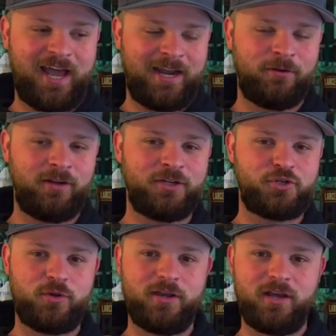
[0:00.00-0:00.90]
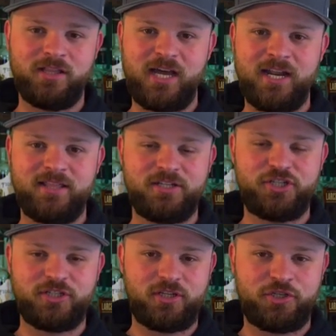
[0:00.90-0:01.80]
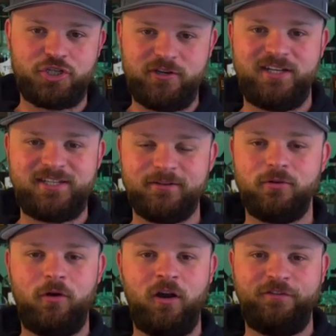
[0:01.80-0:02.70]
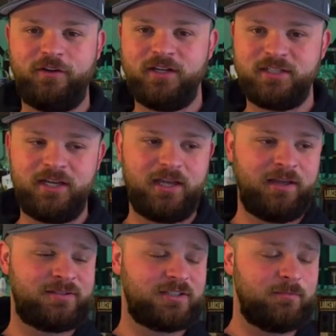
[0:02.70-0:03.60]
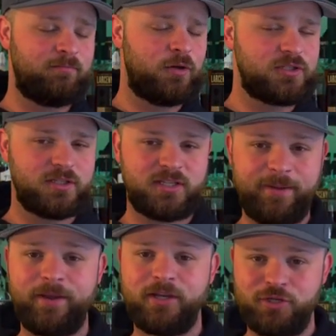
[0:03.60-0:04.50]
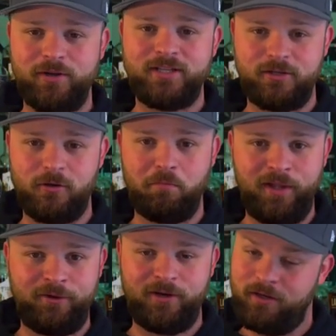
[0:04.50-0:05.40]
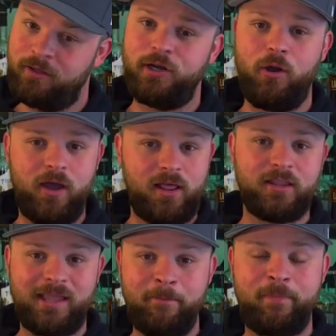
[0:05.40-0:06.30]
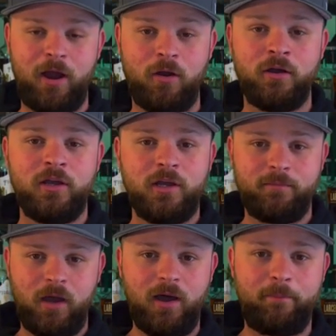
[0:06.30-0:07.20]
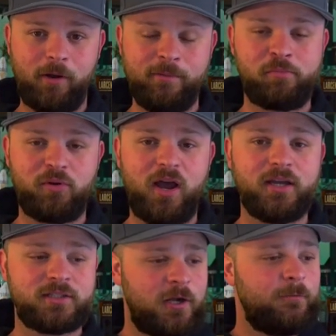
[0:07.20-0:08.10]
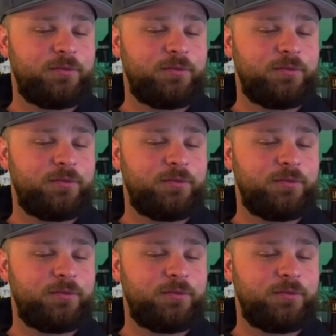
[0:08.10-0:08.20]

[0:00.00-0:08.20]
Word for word: I don't enjoy a lot of the just straight Dickel offerings. I some most of the time I enjoy a Dickel blend, right? You know I like that barrel uh, bourbon products.